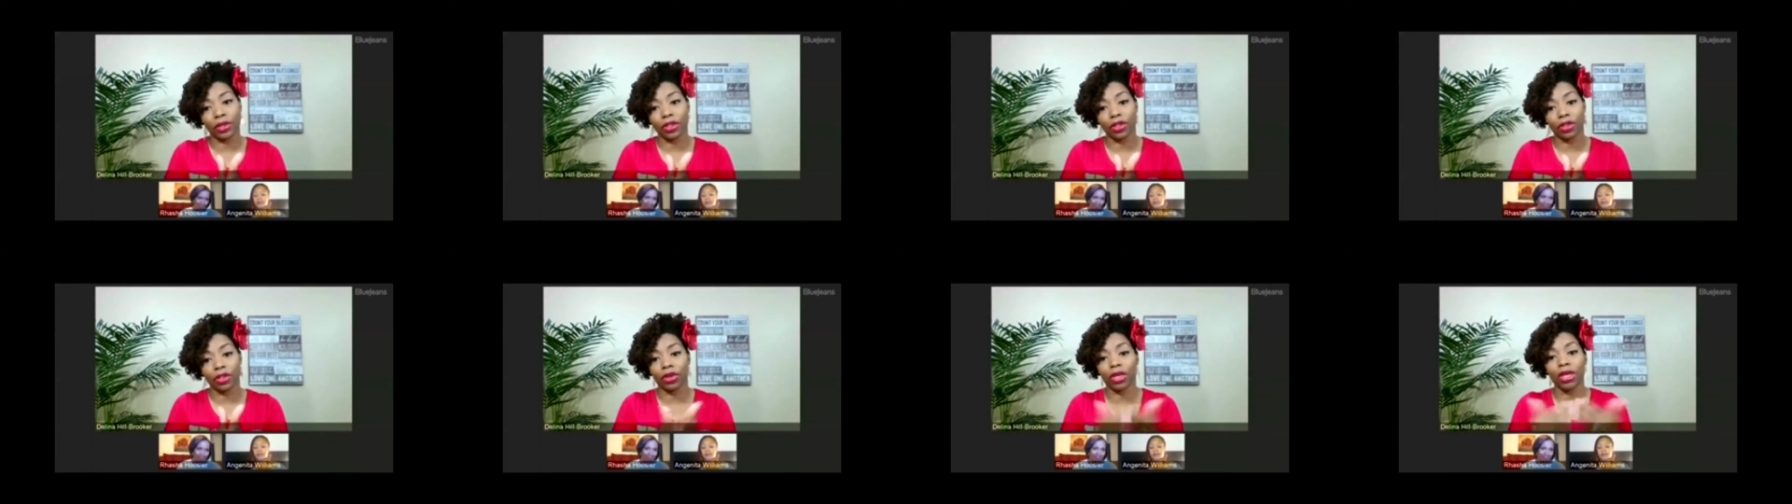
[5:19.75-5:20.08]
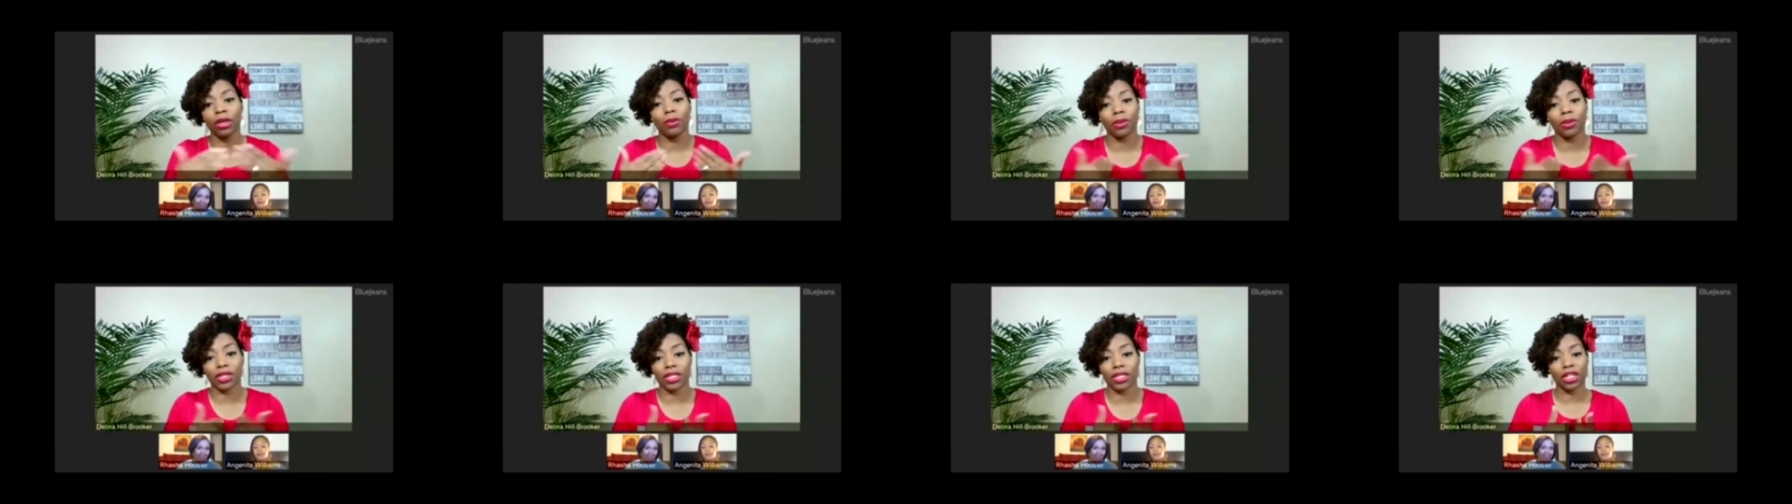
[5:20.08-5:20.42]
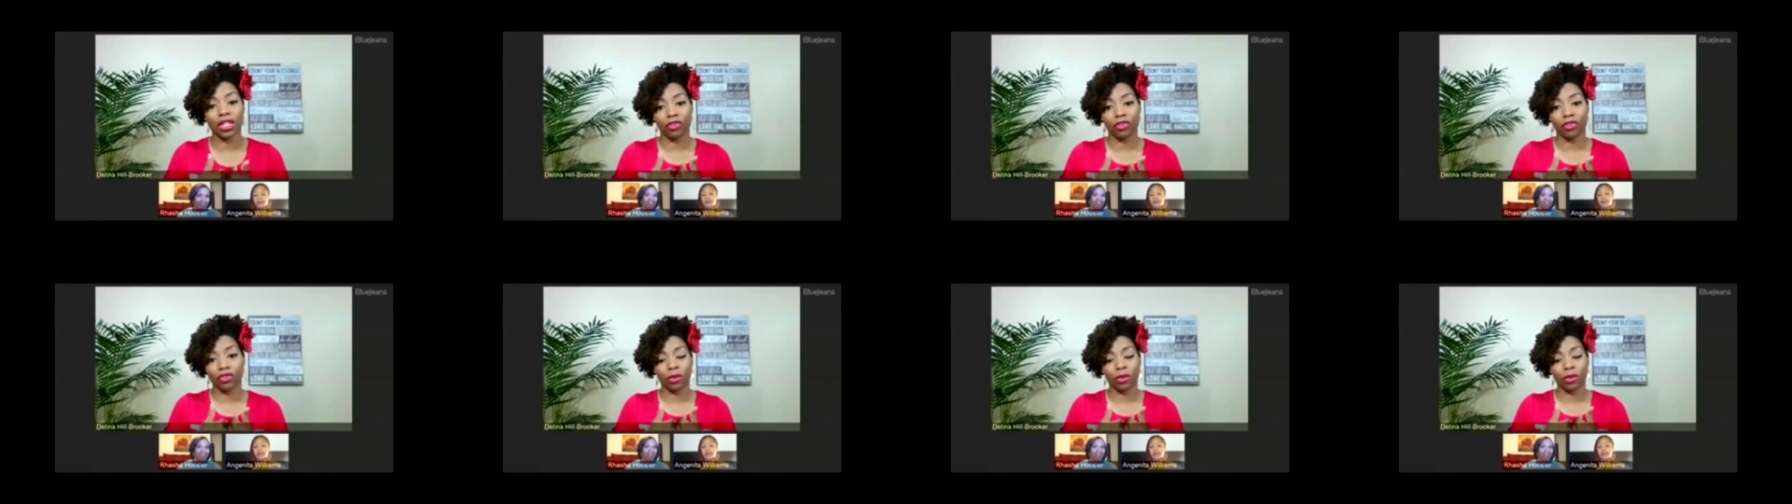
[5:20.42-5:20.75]
You're keeping a secret
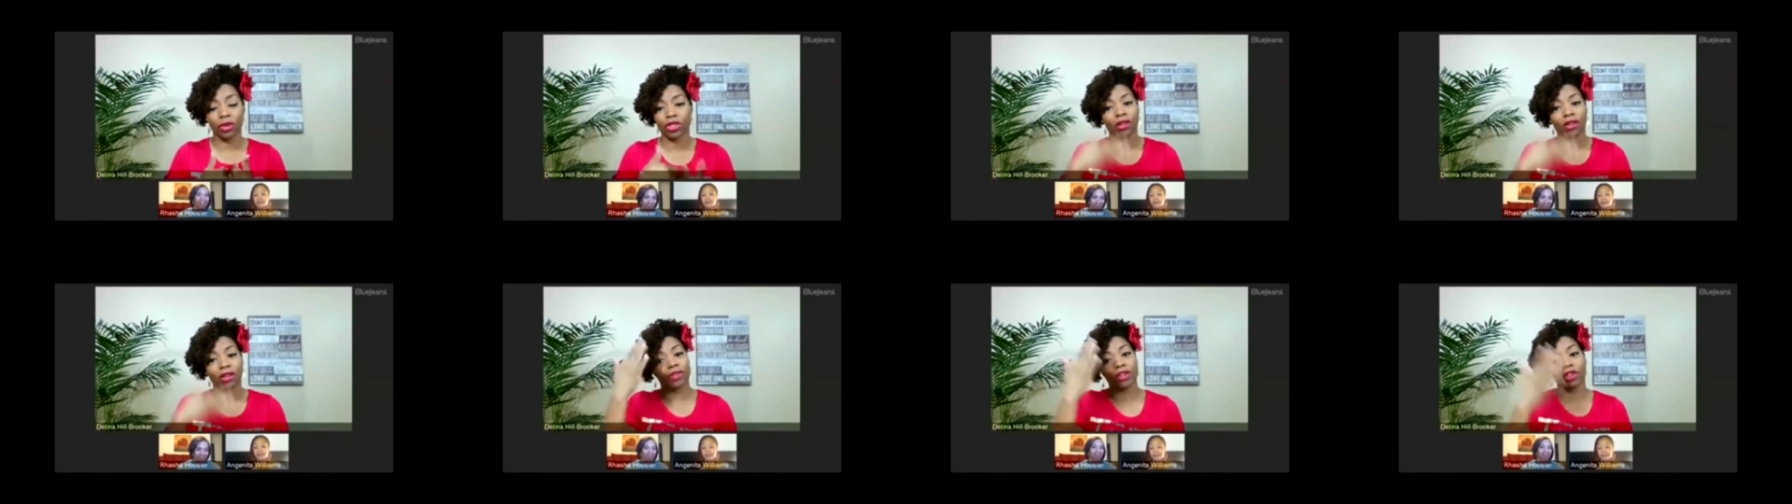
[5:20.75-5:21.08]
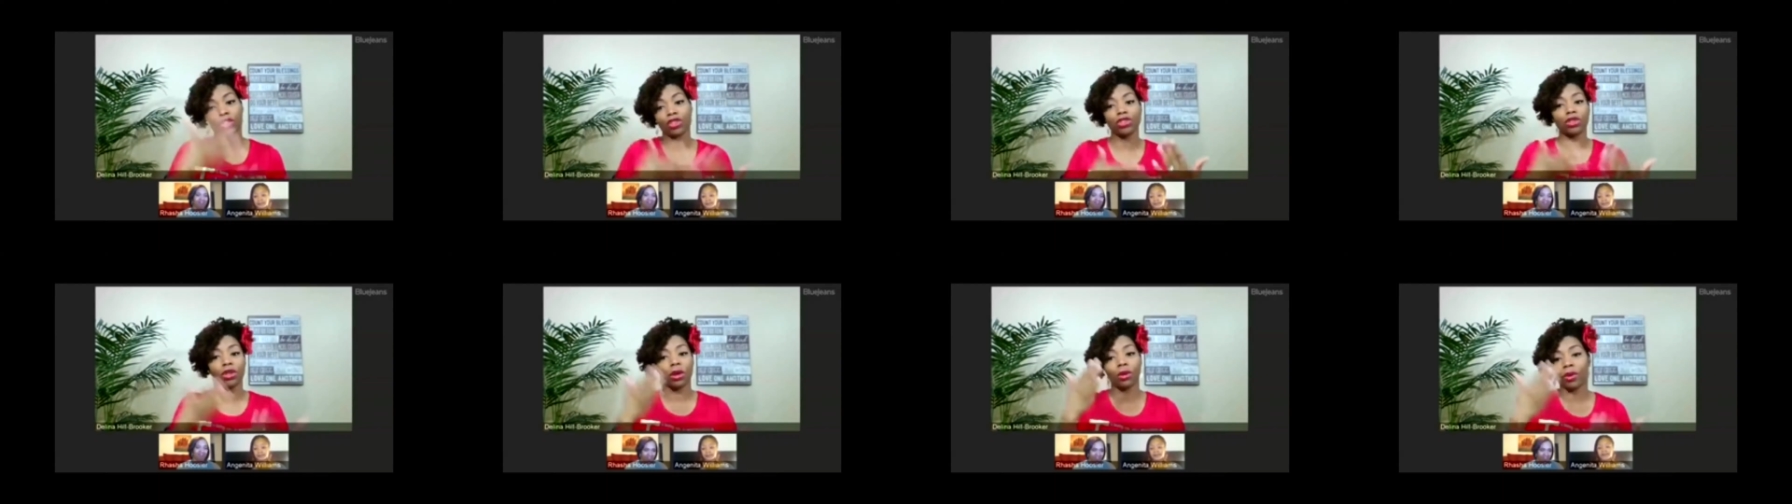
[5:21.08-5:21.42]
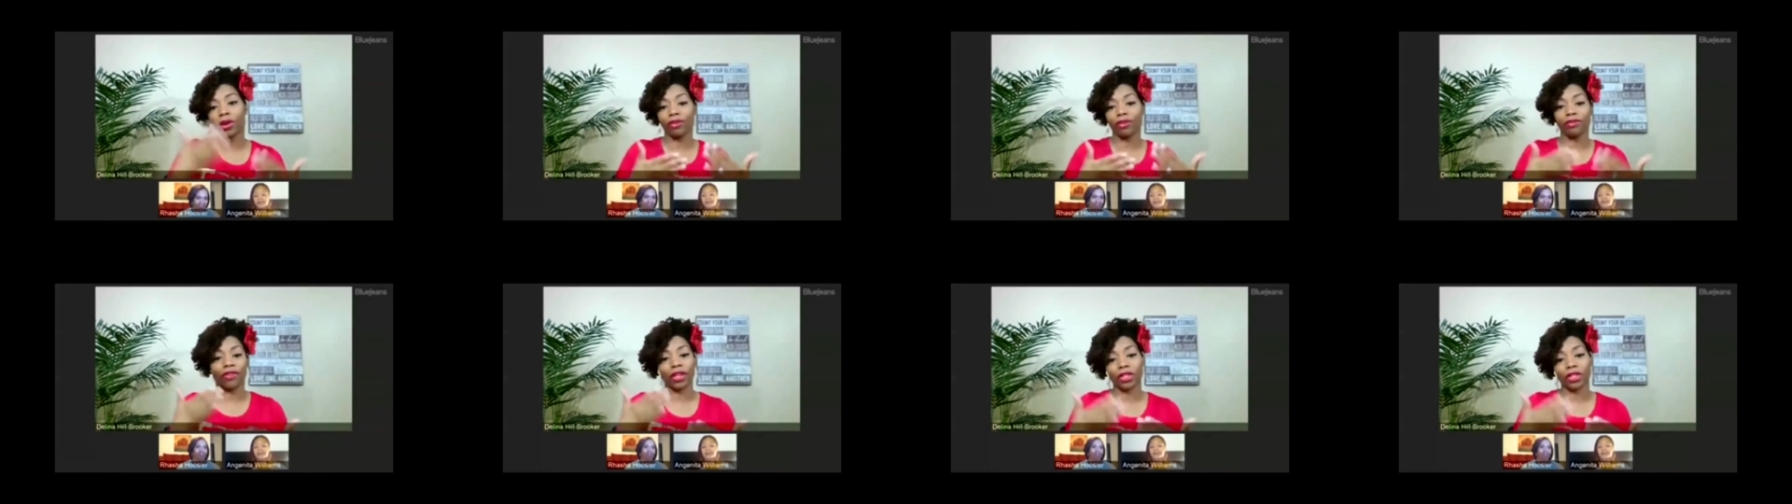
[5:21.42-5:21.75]
from yourself because you don't want to
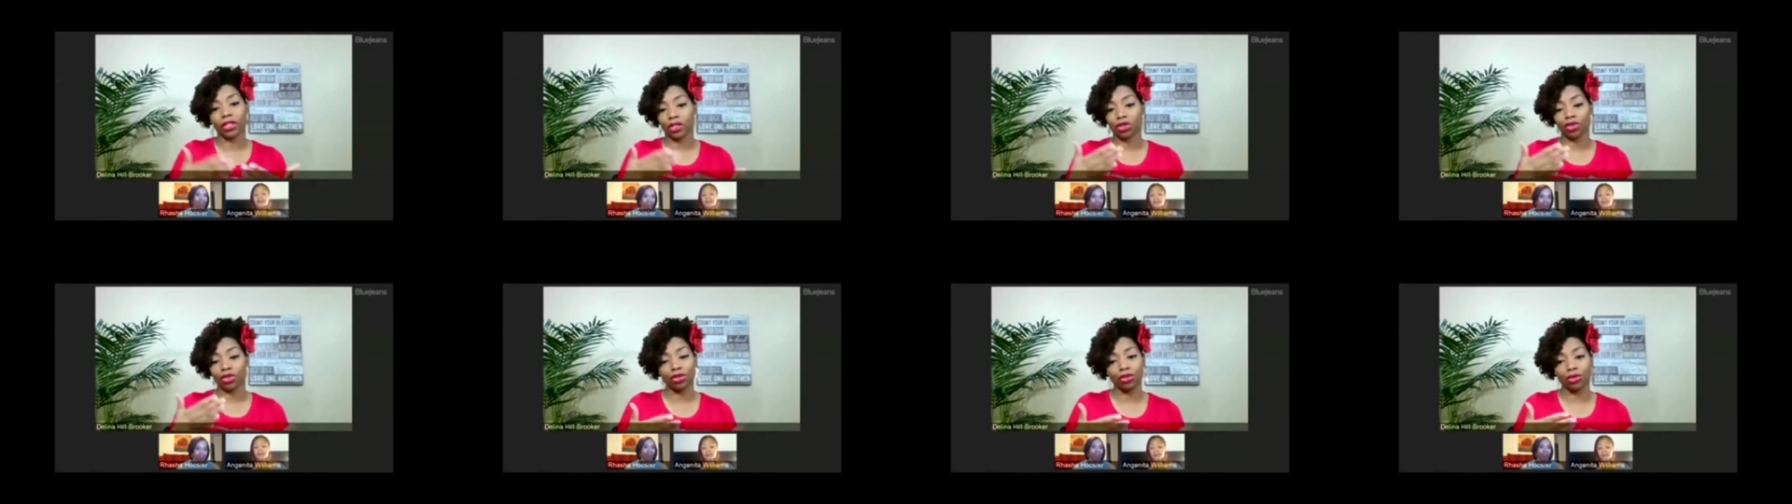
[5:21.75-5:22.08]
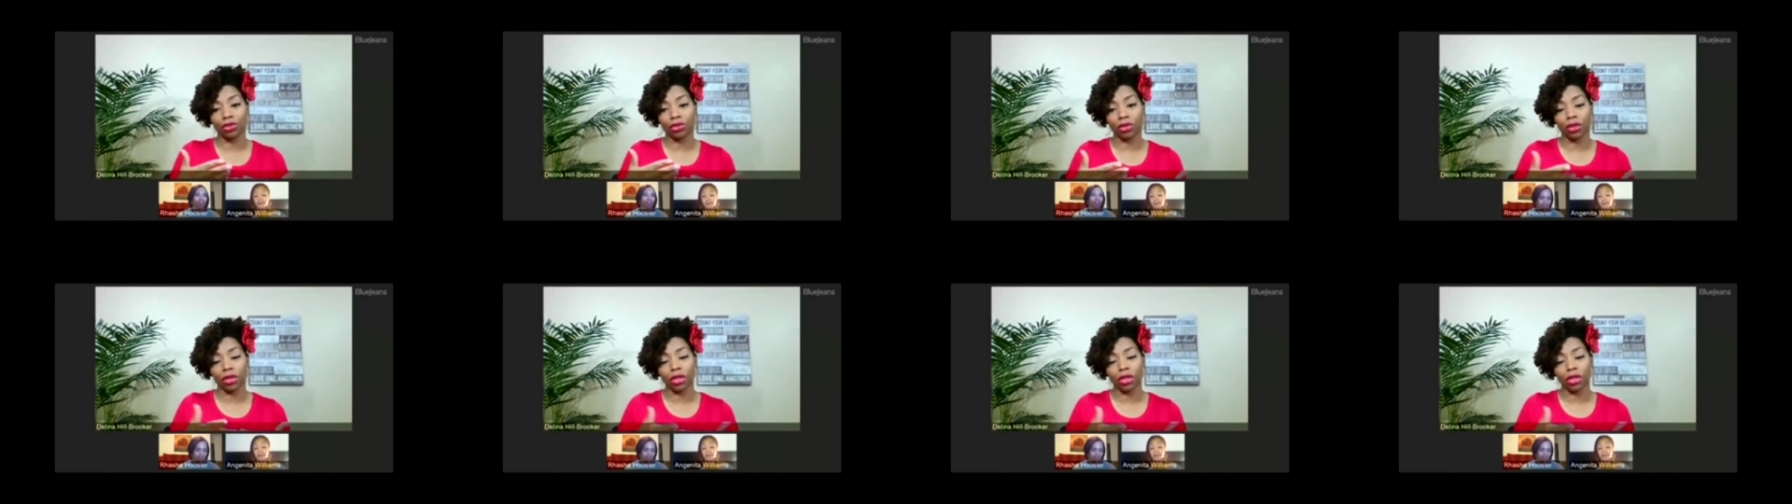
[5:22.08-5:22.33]
face the truth.